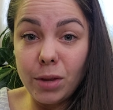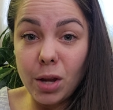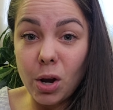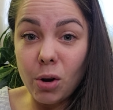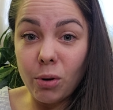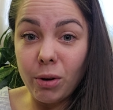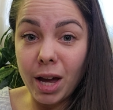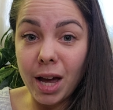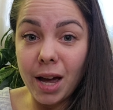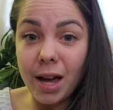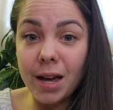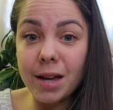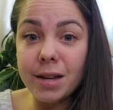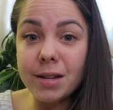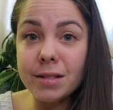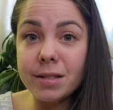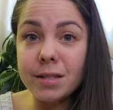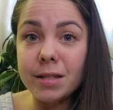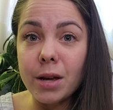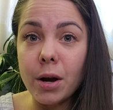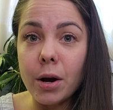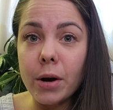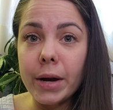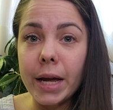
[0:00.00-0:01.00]
Okay,
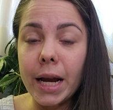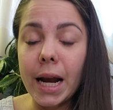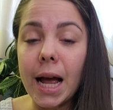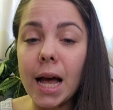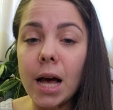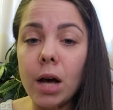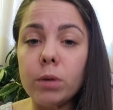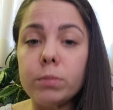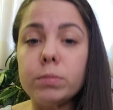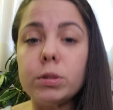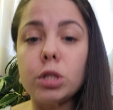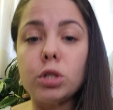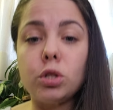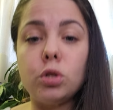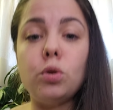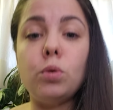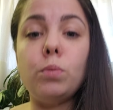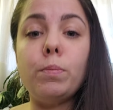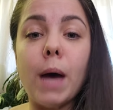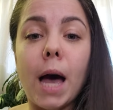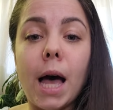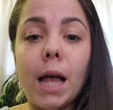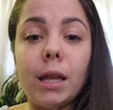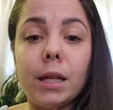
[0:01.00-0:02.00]
so it helps to
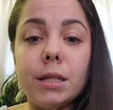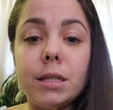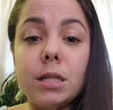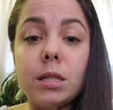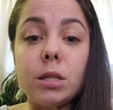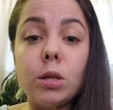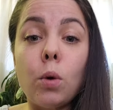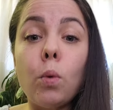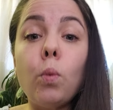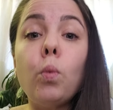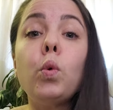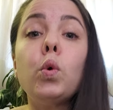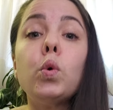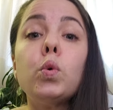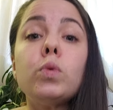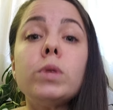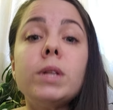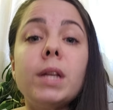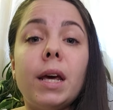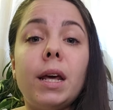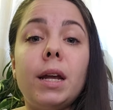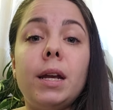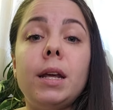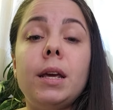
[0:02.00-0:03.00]
balance the
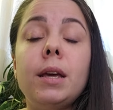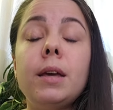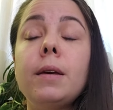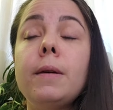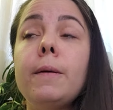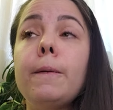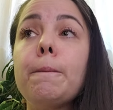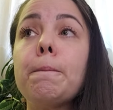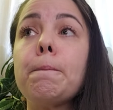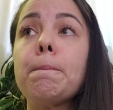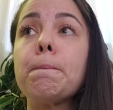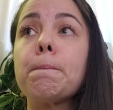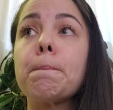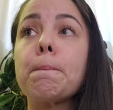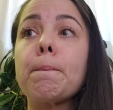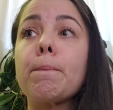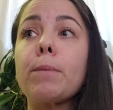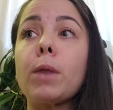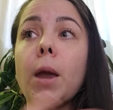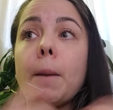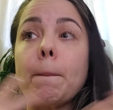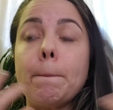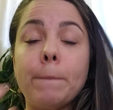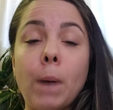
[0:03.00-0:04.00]
wounded
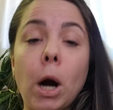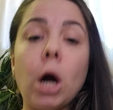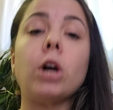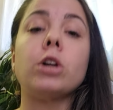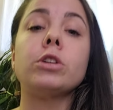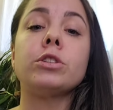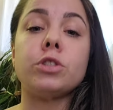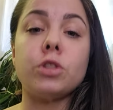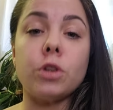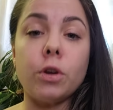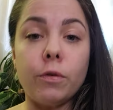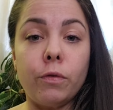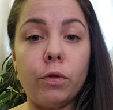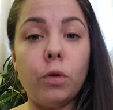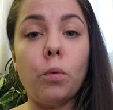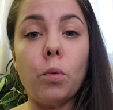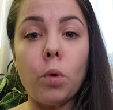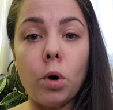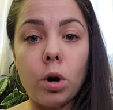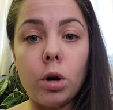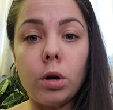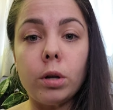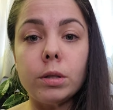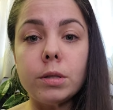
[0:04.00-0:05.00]
parts of the
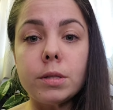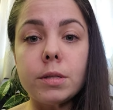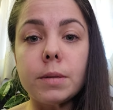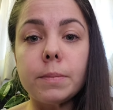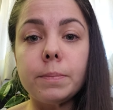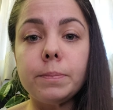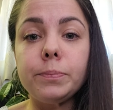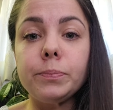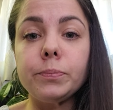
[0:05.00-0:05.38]
world.